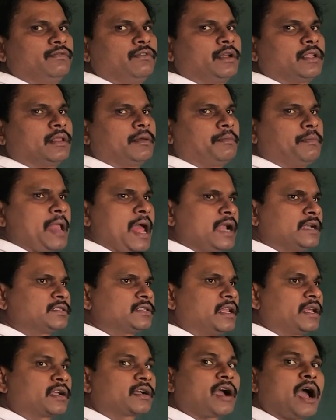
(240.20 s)
for the plants,
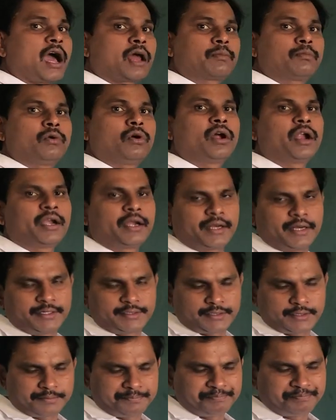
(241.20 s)
like
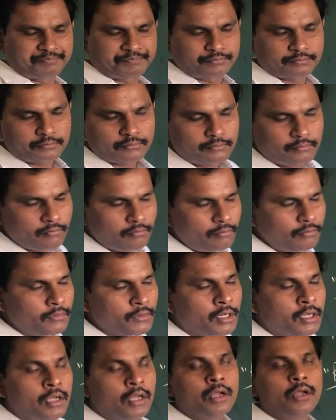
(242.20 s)
carbohydrates,
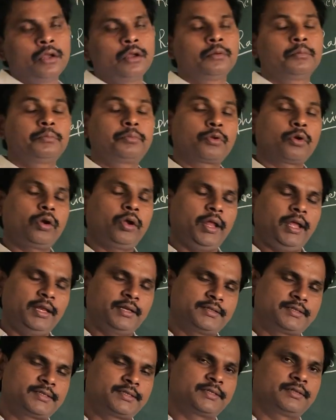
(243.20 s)

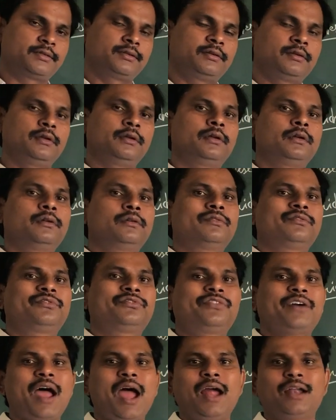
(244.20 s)
proteins,
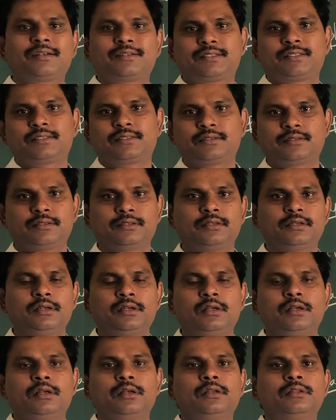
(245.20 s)
fats.
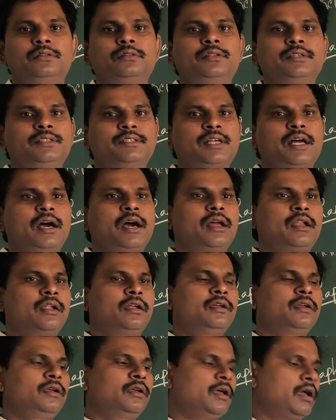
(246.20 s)
These
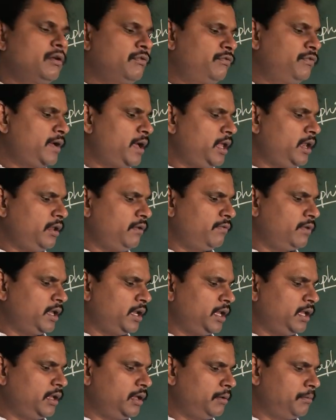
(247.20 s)
are very
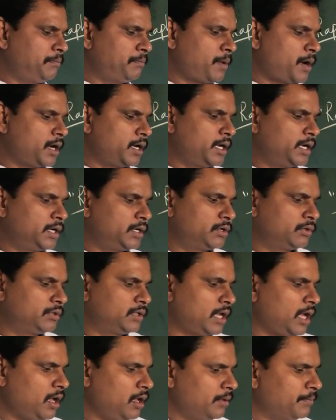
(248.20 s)
important to
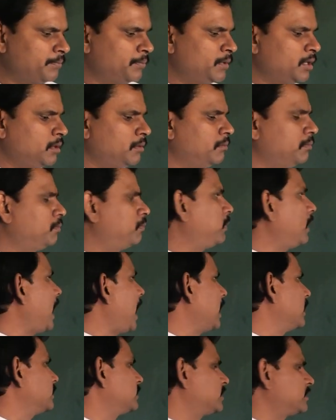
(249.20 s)
the
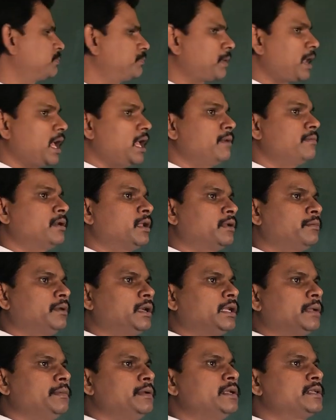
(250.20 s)
plants. Primary
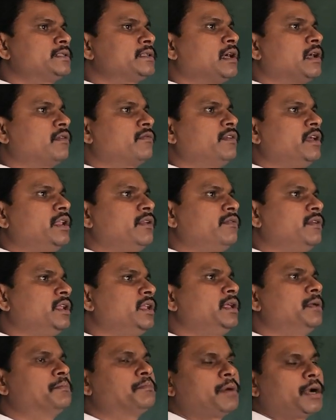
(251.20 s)
metabolites are very
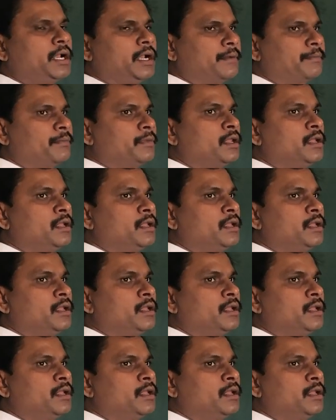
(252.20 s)
important.